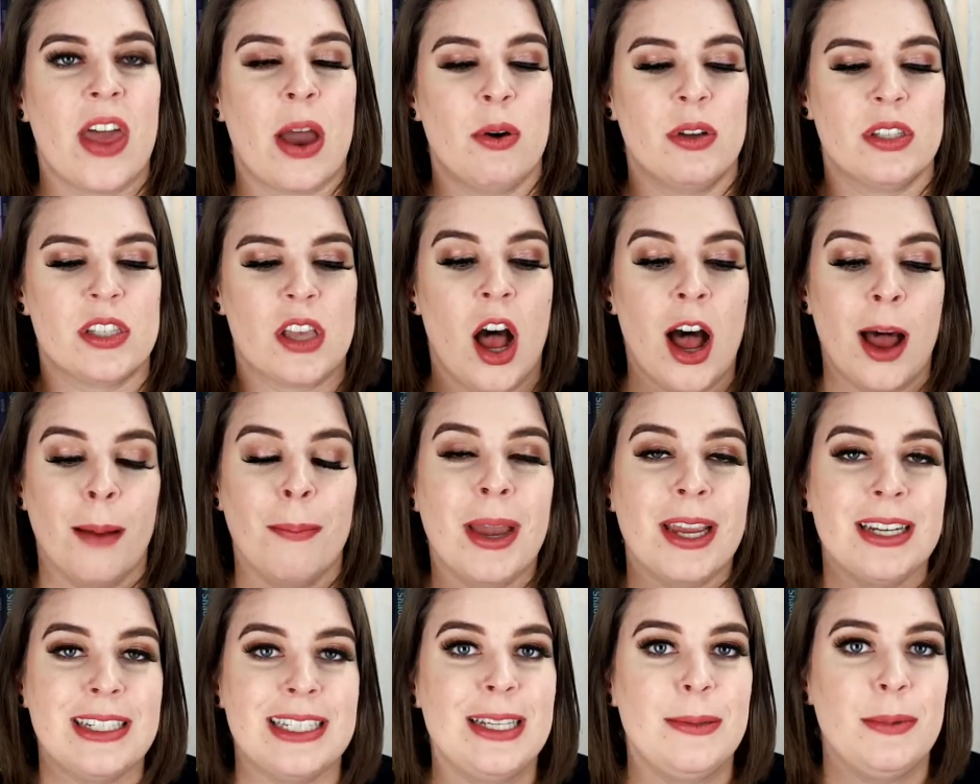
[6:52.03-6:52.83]
that was on
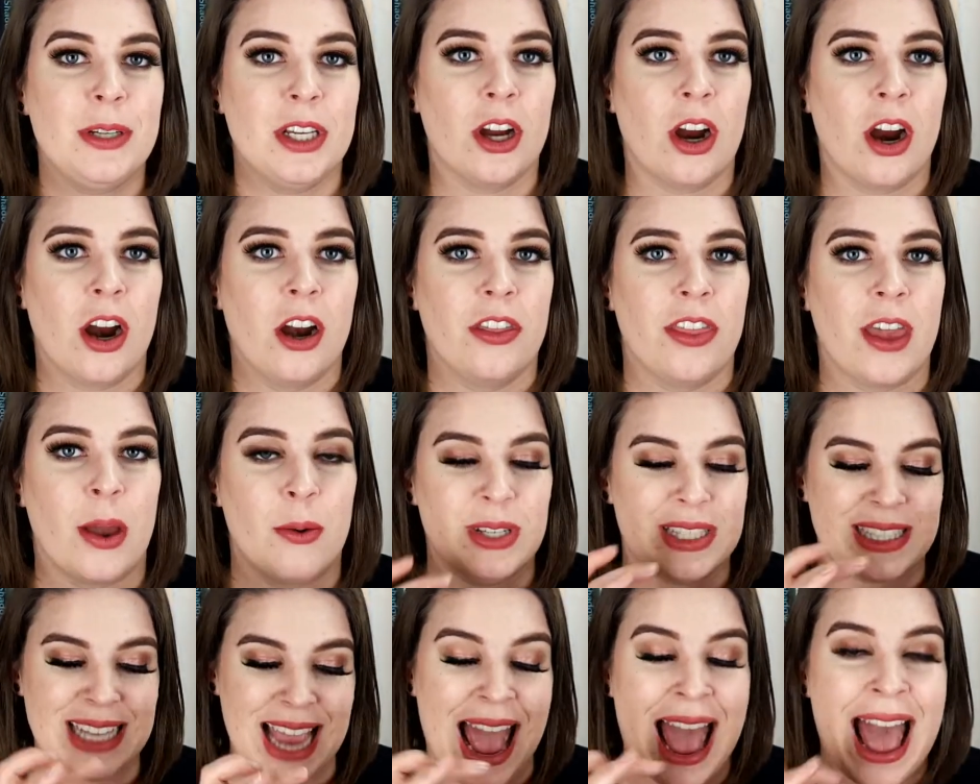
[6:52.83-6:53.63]
my TBR
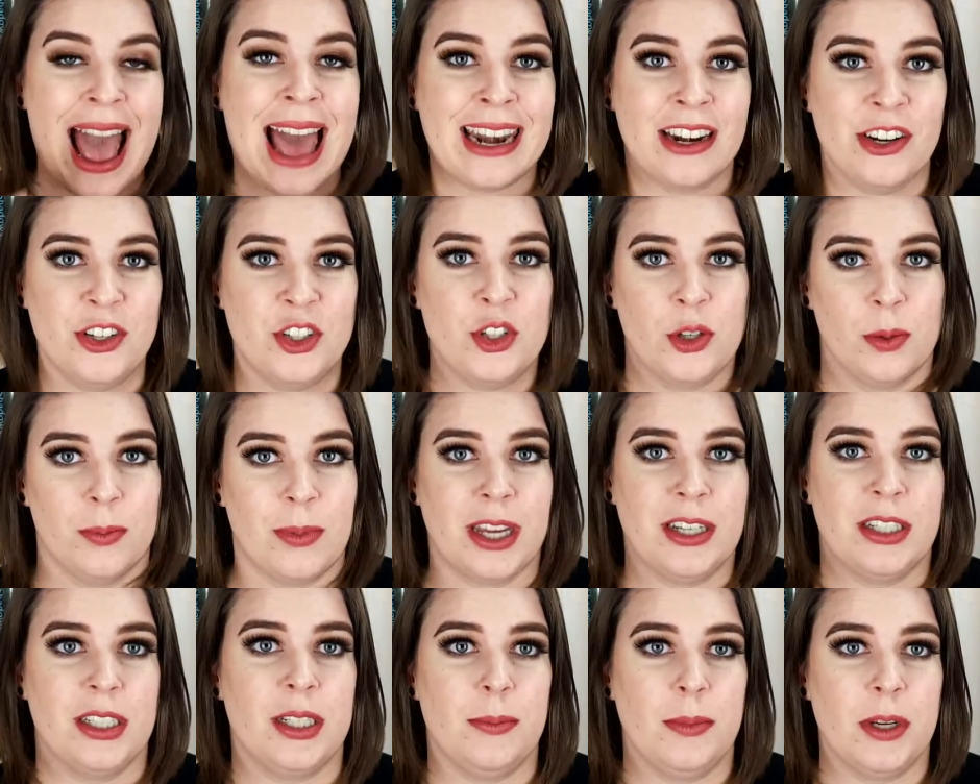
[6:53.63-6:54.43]
that was added to
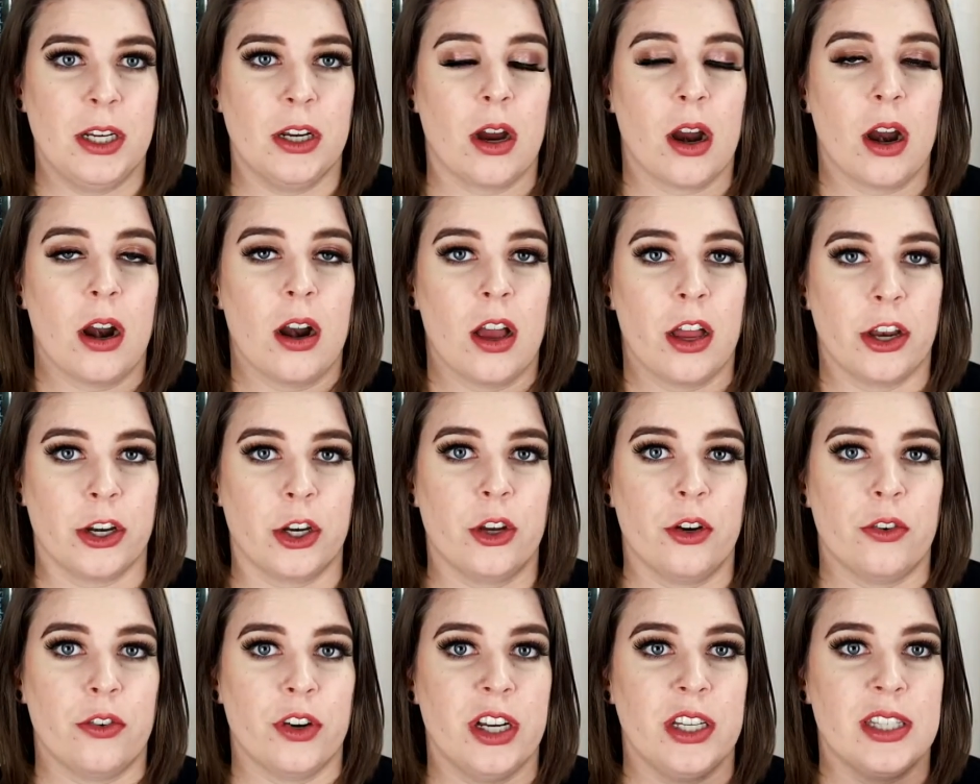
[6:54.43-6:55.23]
my TBR on
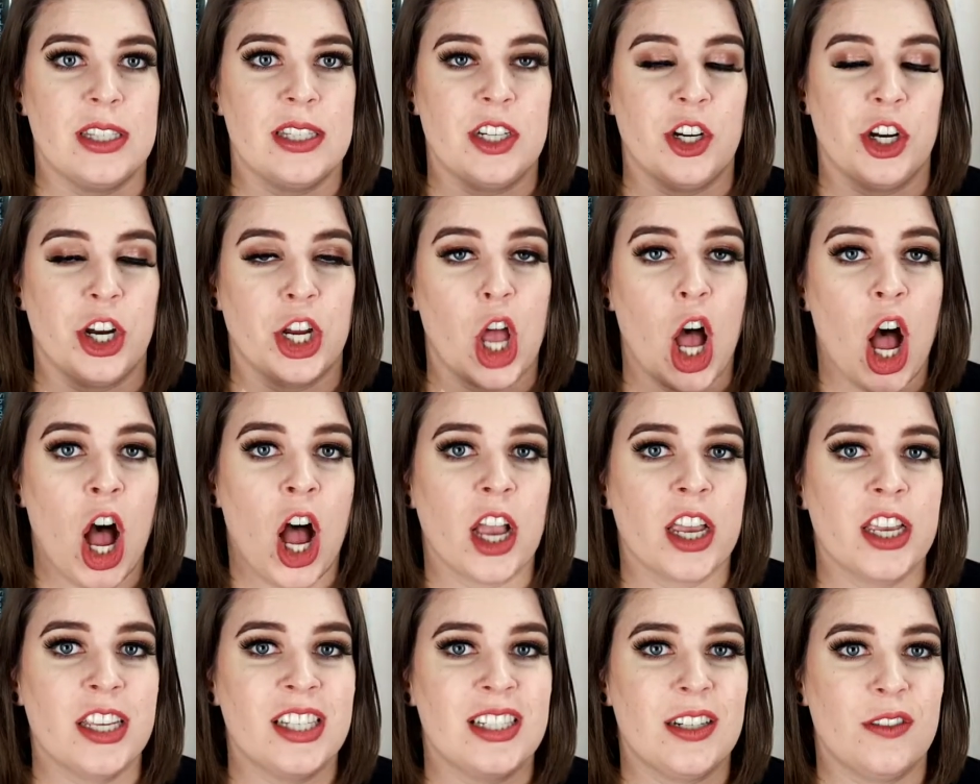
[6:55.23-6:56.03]
Goodreads during
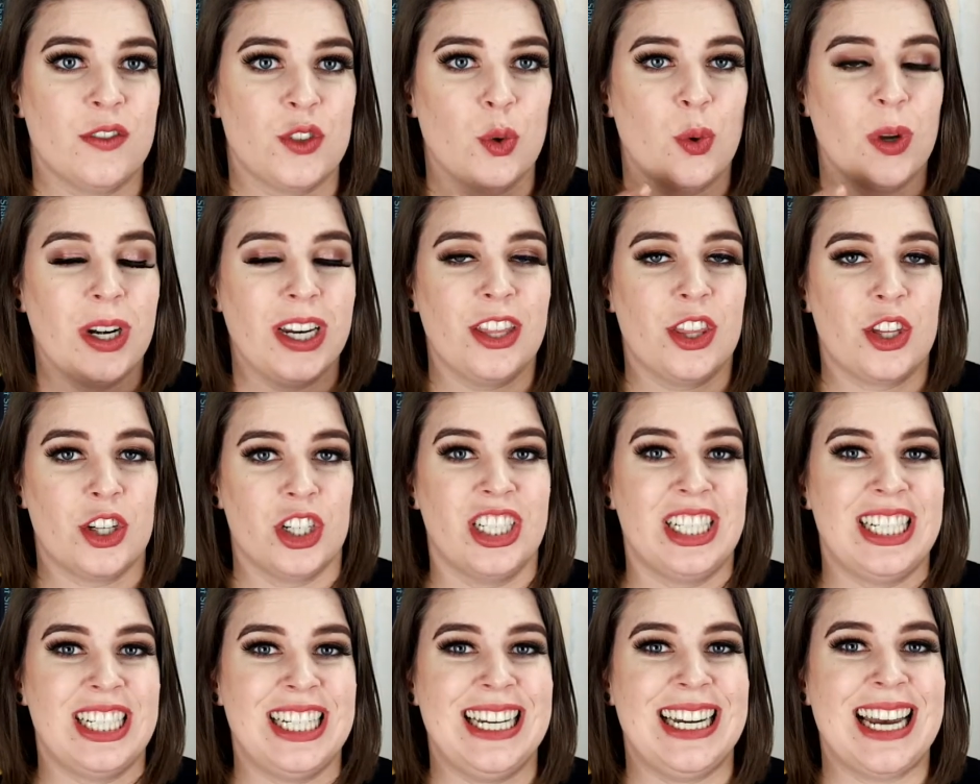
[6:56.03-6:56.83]
August of
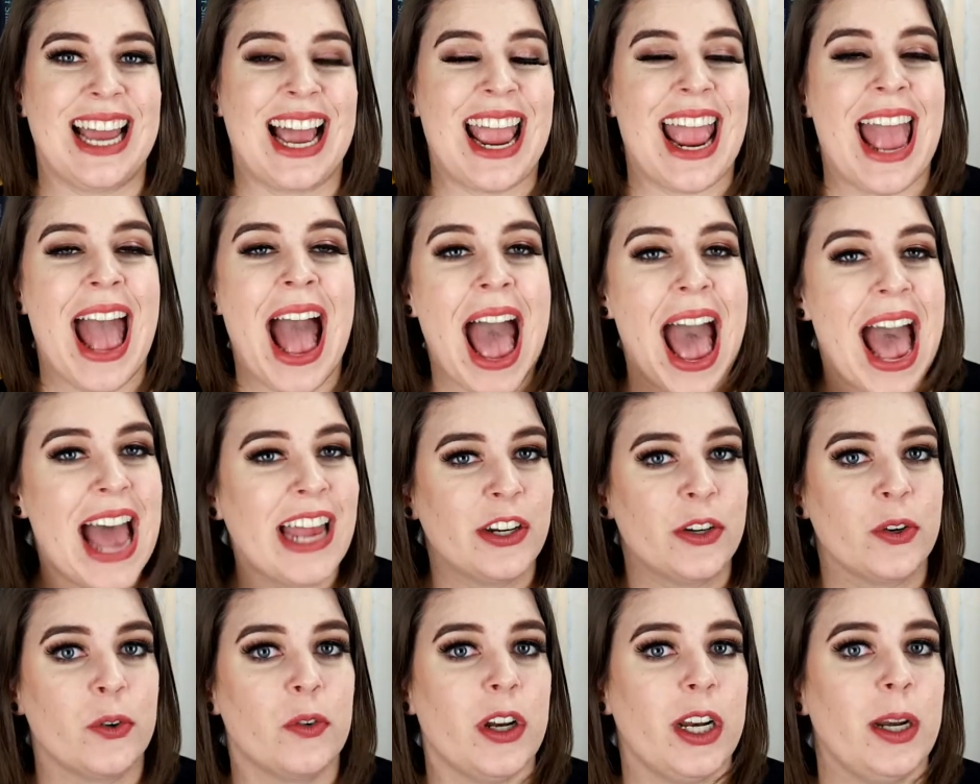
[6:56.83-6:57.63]
2013, I
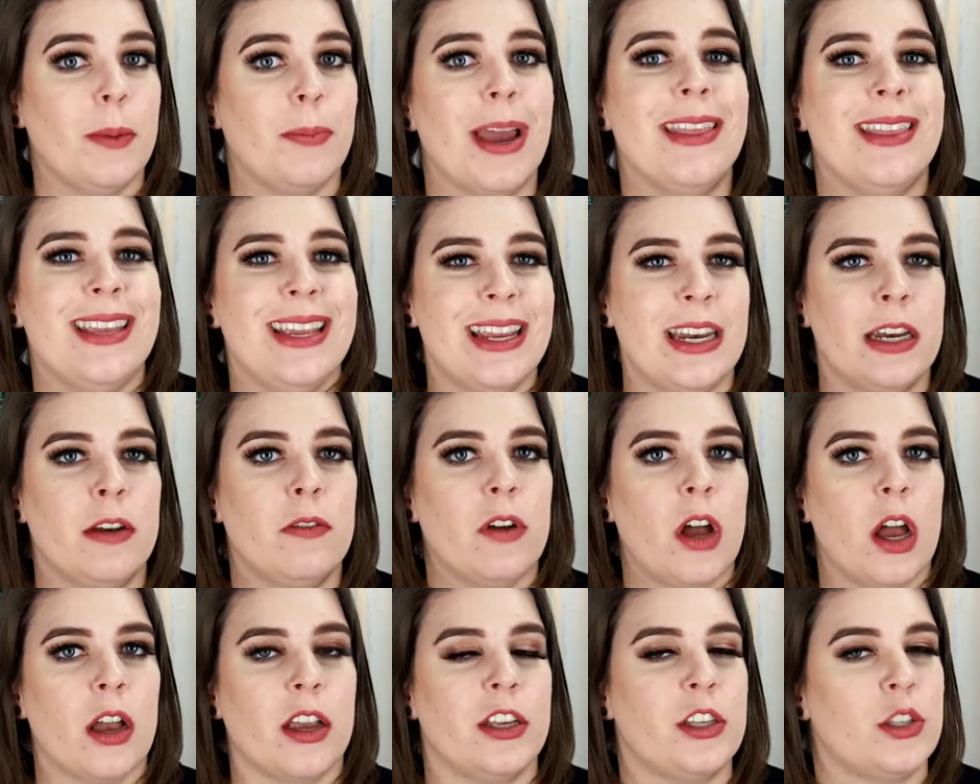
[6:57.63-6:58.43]
had to read by the end
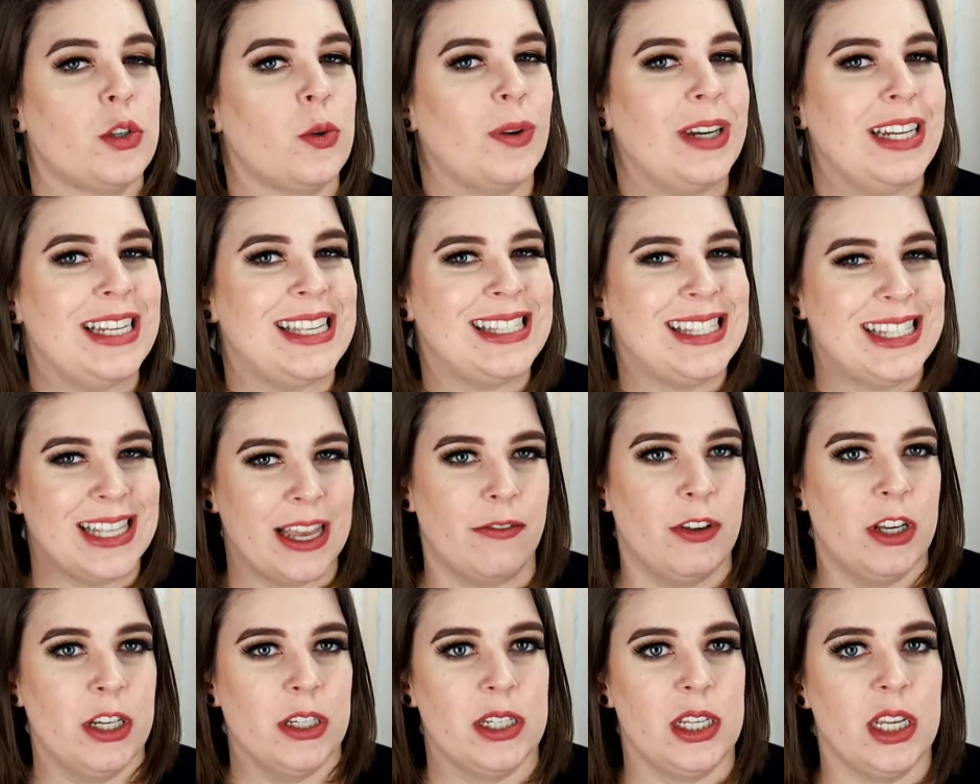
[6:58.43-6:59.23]
of August
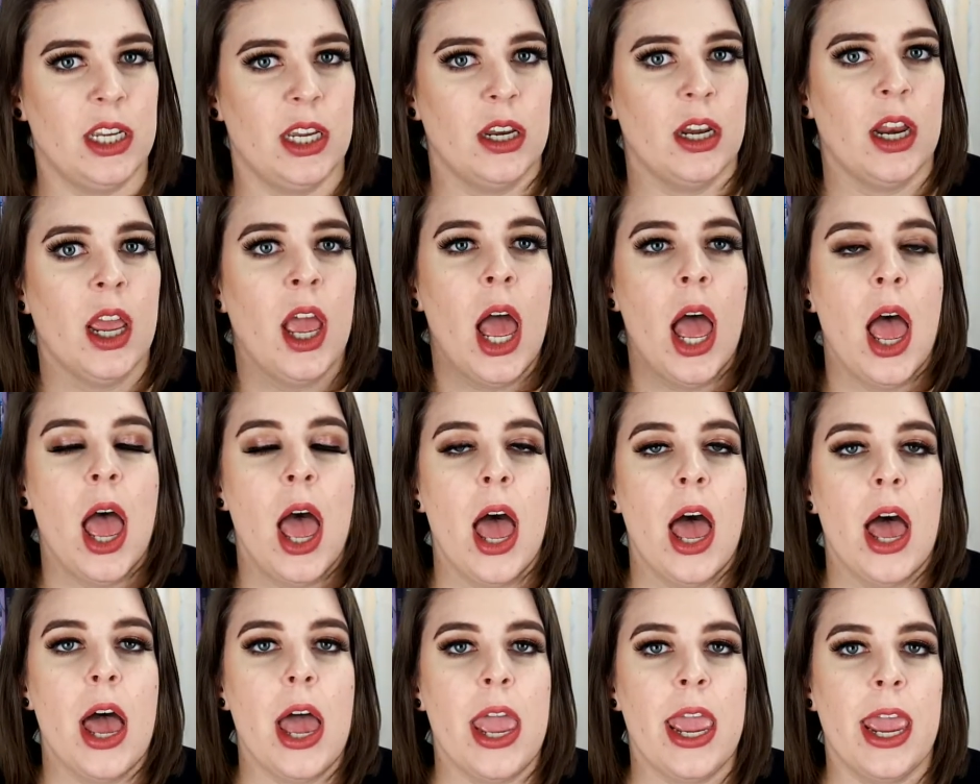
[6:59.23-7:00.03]
2017.
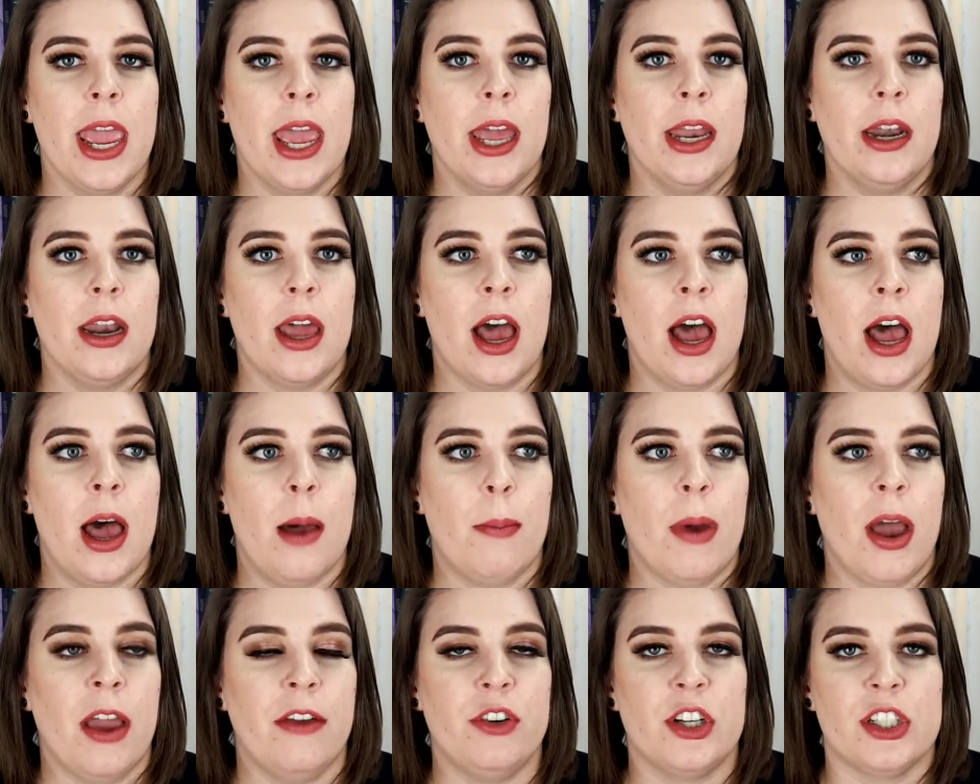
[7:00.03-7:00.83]
And
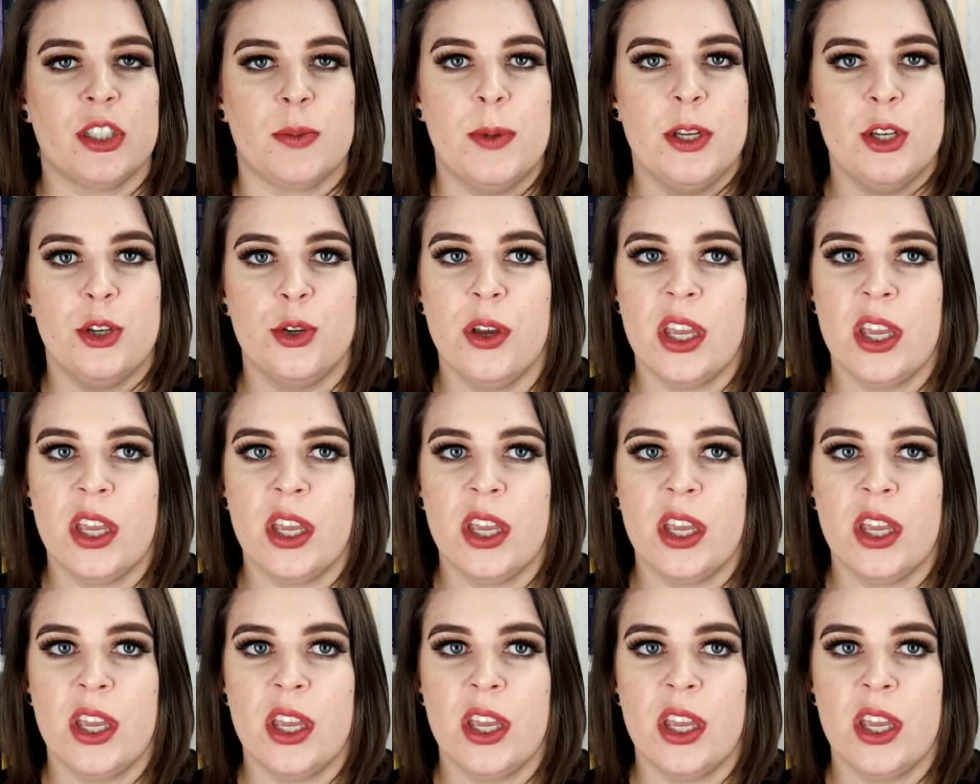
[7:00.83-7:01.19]
um, I've just been